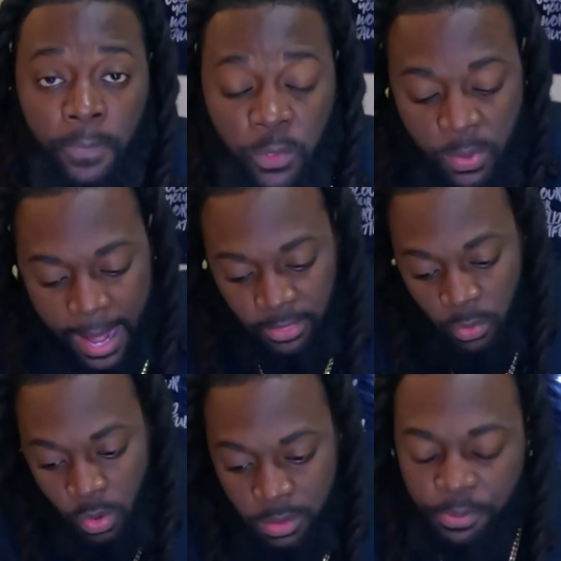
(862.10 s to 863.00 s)
You got the
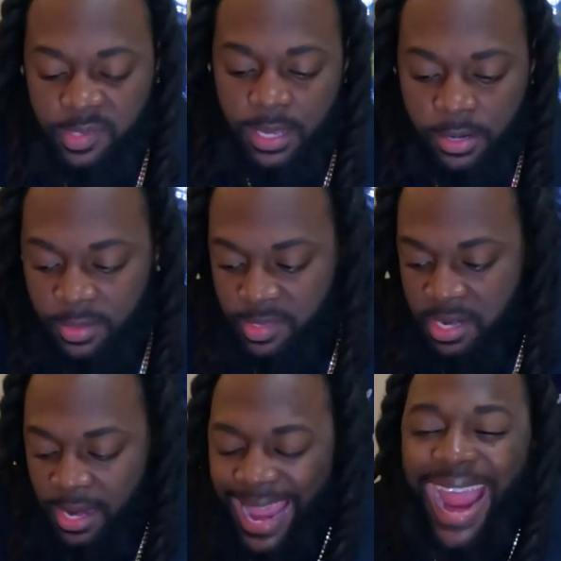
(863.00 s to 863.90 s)
one percenters and
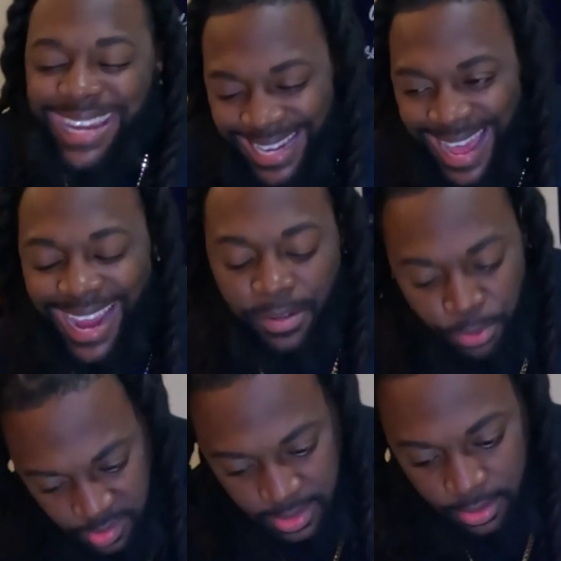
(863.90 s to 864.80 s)
the 99
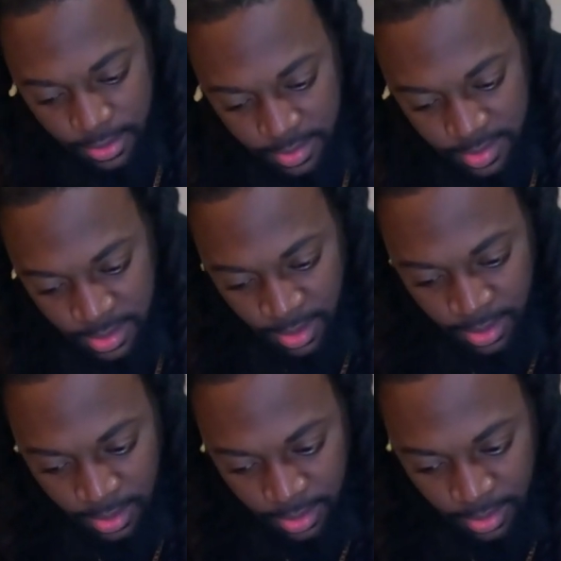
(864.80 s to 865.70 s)
percenters.
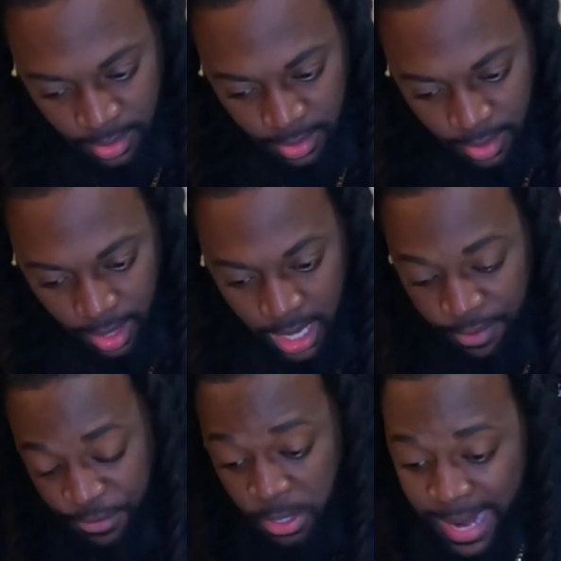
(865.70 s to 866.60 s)
And
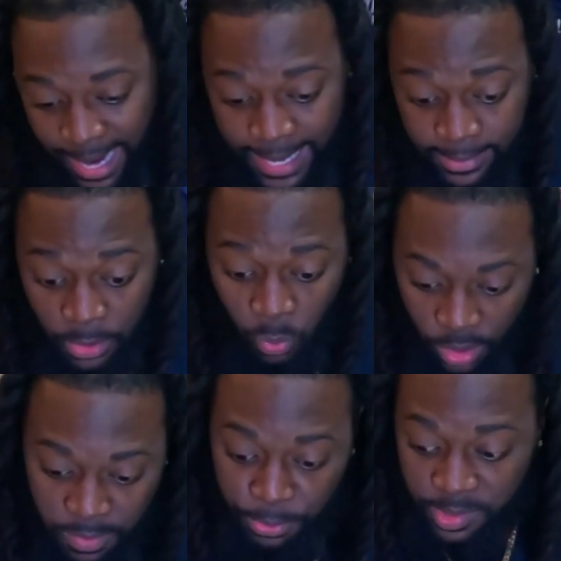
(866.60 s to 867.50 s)
if you're not in the
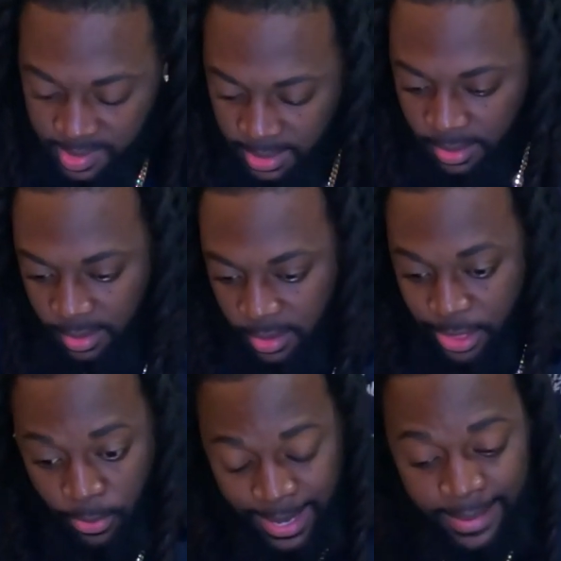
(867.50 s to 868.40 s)
1%,
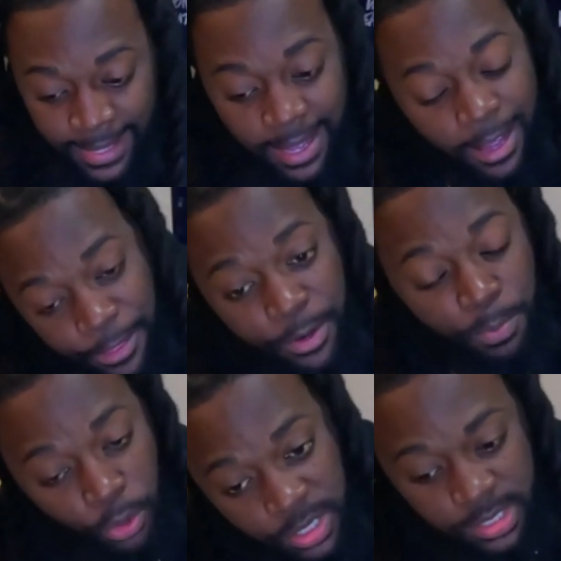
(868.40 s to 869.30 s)
you're in the other
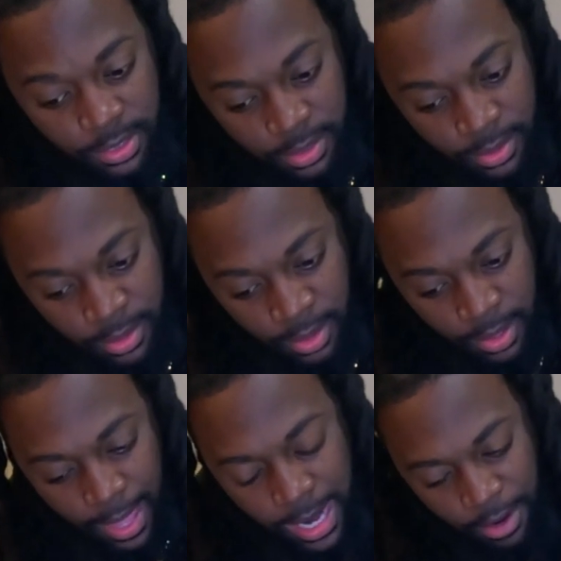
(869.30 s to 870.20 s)
portion.
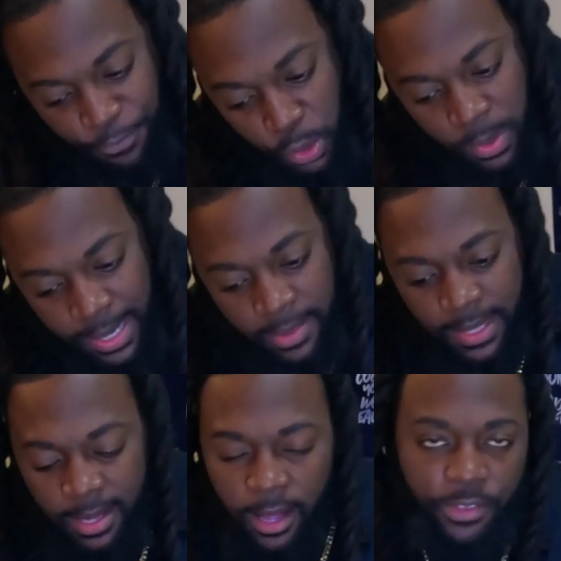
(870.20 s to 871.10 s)
And if you're in
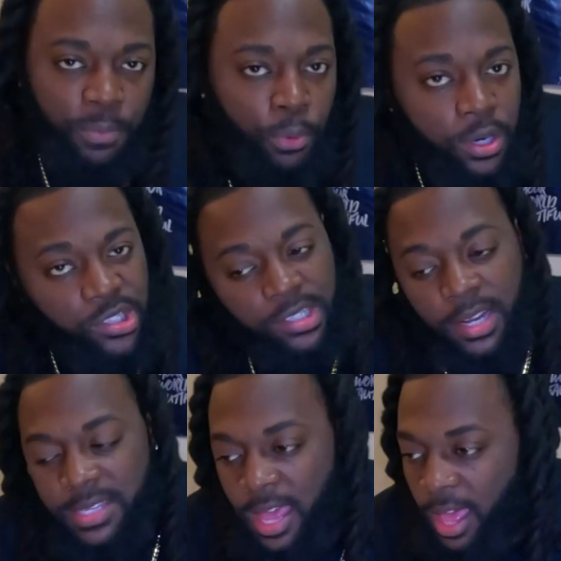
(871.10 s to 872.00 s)
the other portion,
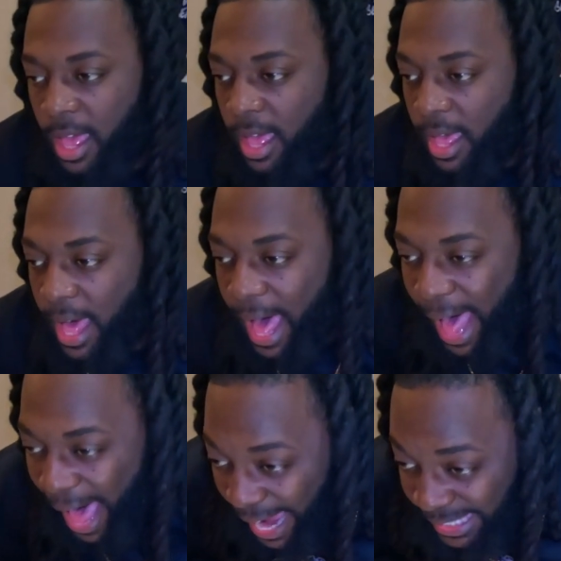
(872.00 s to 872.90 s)
it's
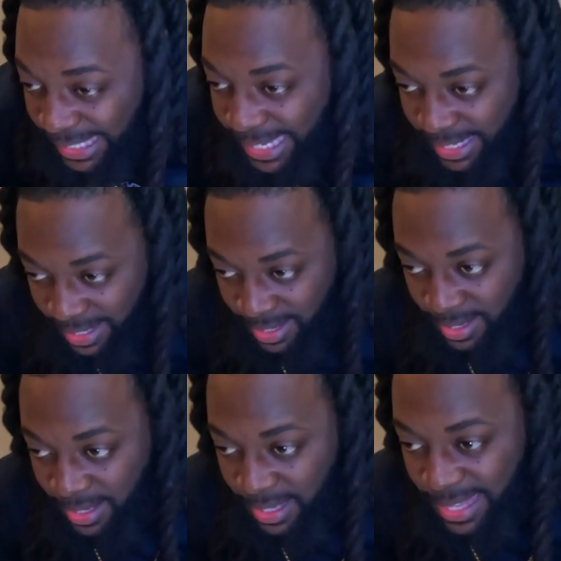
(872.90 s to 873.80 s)
highly
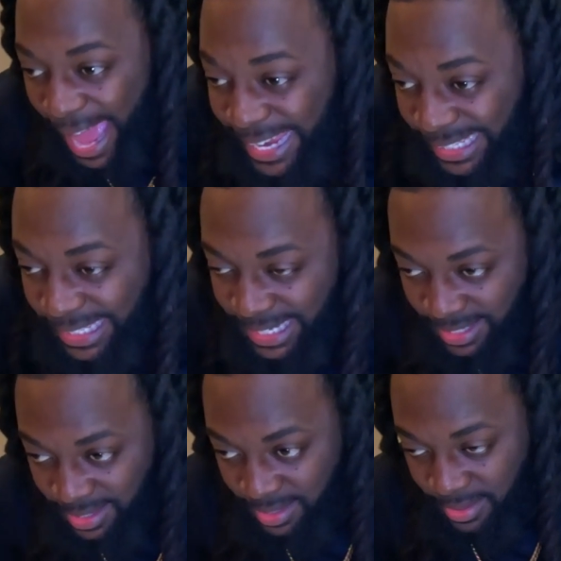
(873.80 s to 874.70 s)

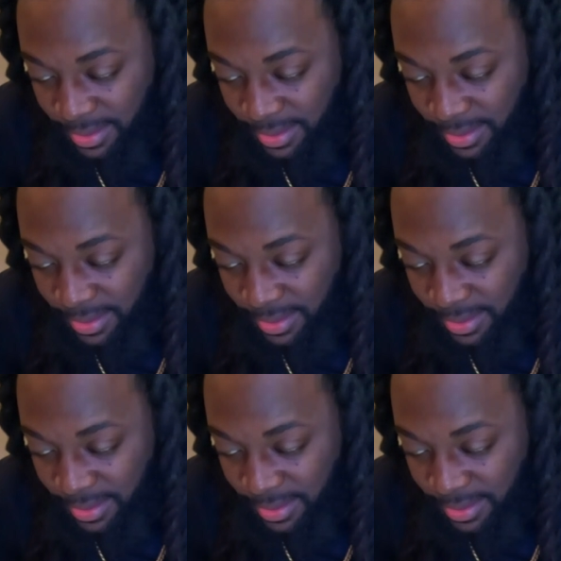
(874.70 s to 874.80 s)
likely